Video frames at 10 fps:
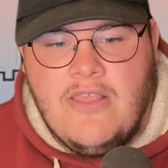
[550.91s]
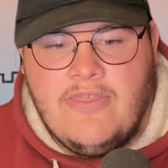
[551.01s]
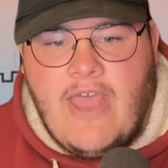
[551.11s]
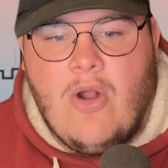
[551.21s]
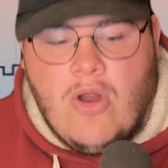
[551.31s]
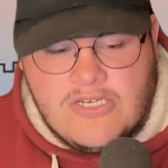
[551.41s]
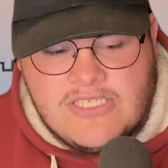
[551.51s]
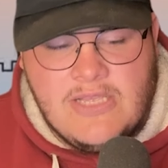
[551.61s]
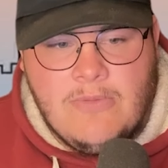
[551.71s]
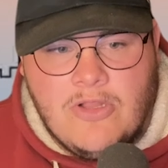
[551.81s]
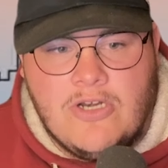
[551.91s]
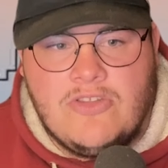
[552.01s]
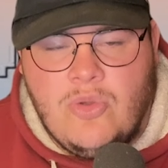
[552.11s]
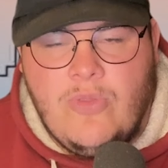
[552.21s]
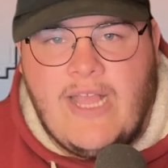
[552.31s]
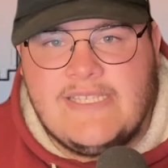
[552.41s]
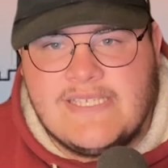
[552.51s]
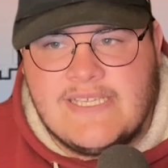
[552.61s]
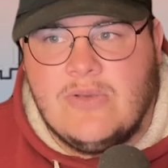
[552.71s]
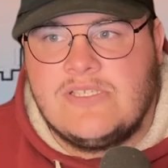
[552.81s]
that are similar to that skill